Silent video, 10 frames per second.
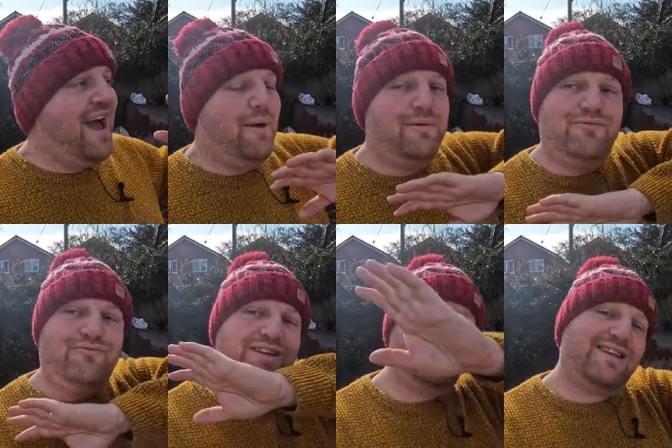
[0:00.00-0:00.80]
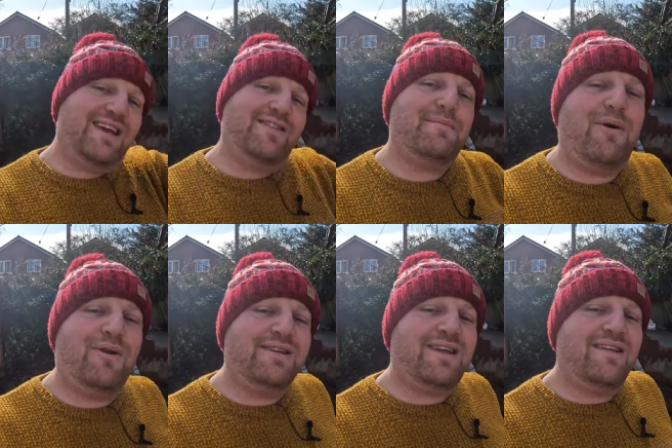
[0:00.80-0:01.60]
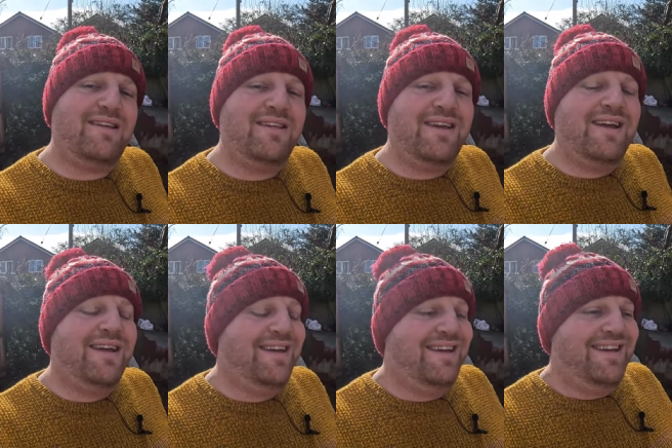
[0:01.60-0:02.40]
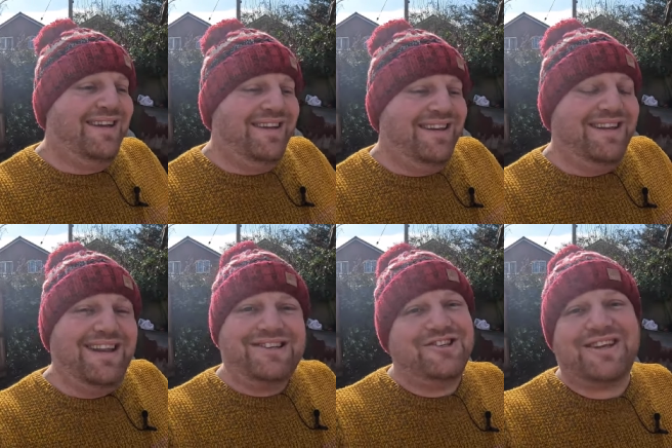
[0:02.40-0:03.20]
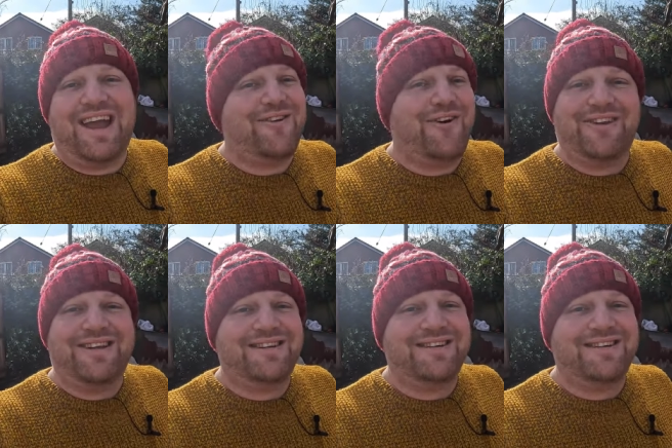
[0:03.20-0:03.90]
and we reskin the polytunnel. Let's just get on.